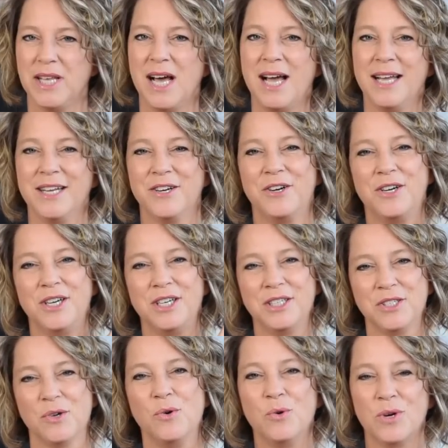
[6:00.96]
the
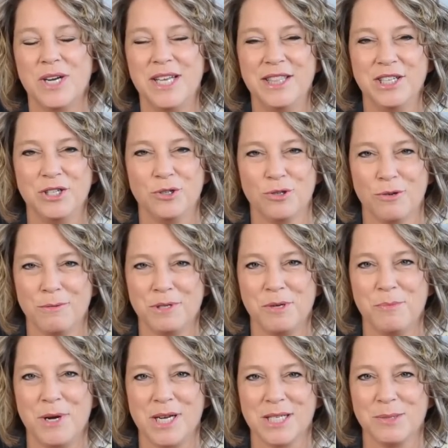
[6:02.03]
iCards or in the description
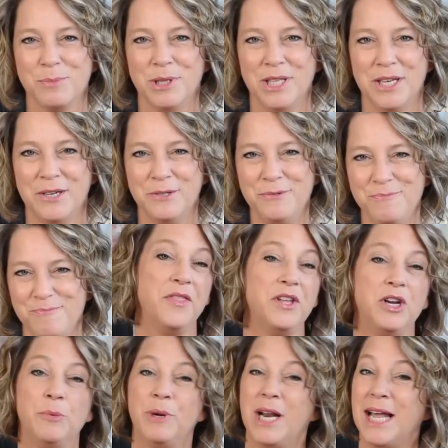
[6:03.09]
box below. The
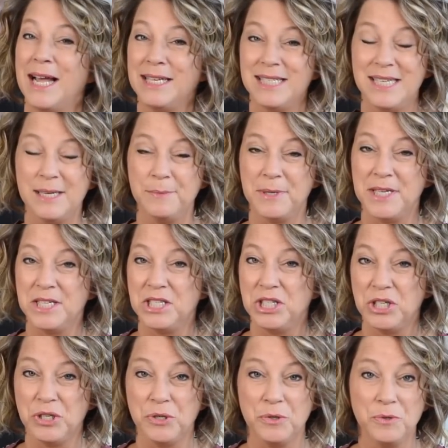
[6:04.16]
number 9 tip is
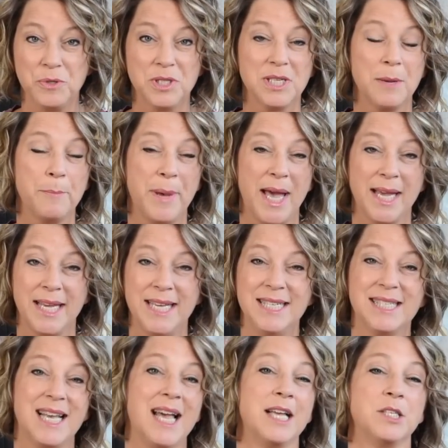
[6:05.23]
to use
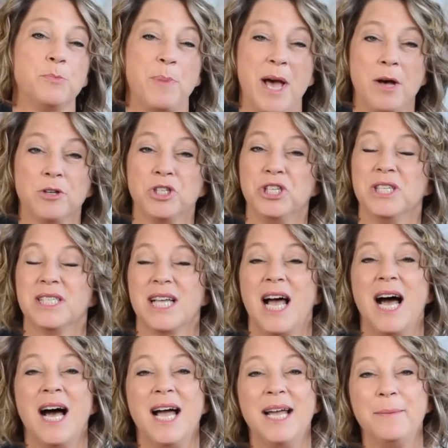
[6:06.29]
baggies as pouches.
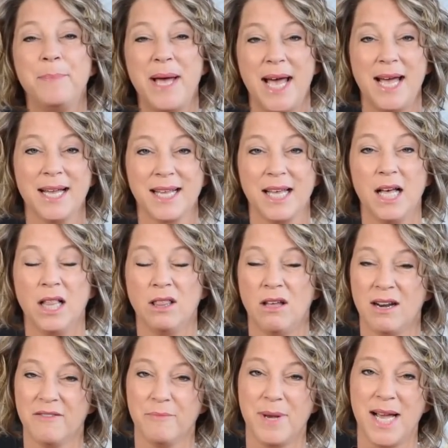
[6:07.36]
I pack a
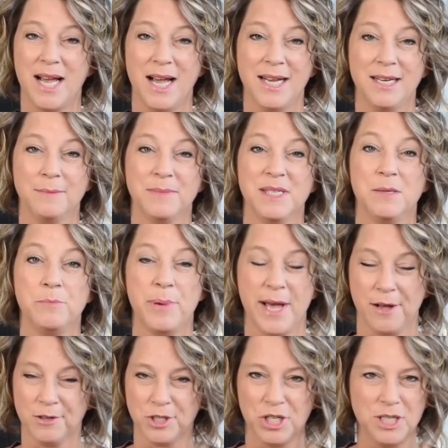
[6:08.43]
lot of my items in
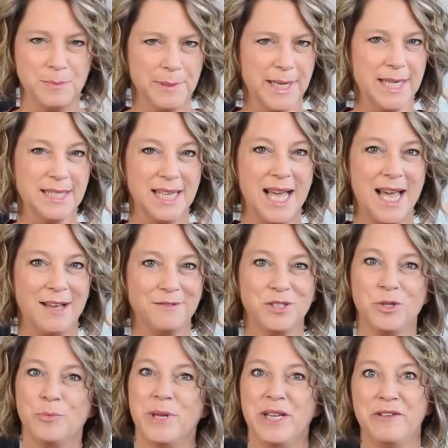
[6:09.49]
pouches because I have
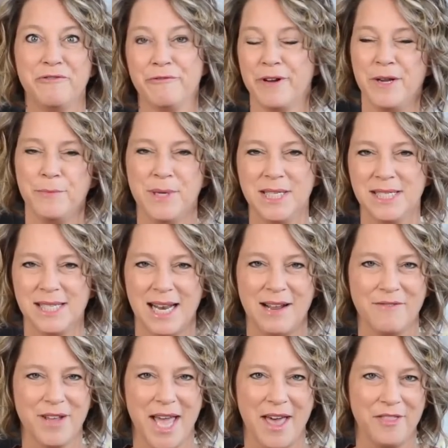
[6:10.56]
so many free ones that
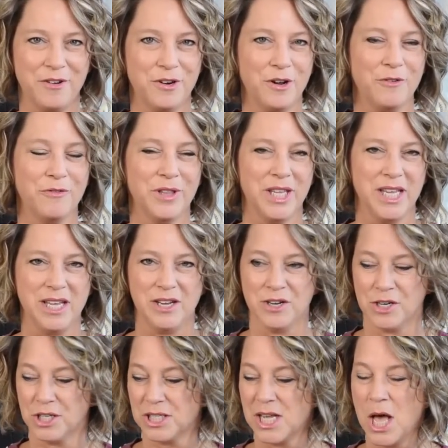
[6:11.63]
I've gathered over the
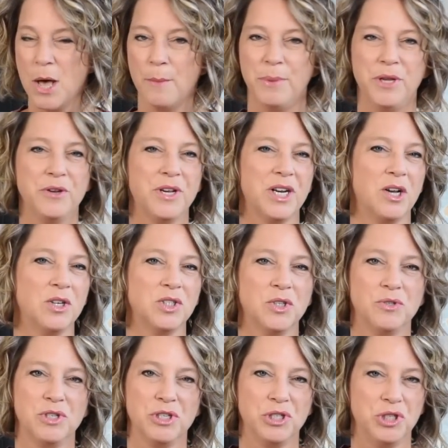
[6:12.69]
years, but you can also
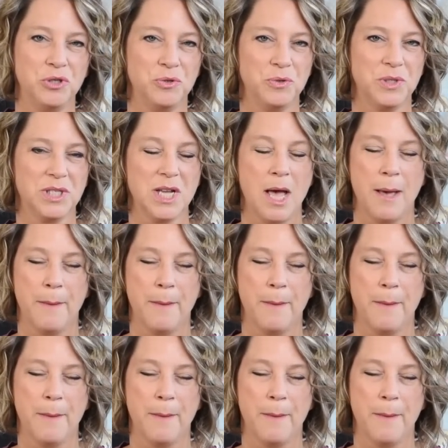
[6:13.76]
just use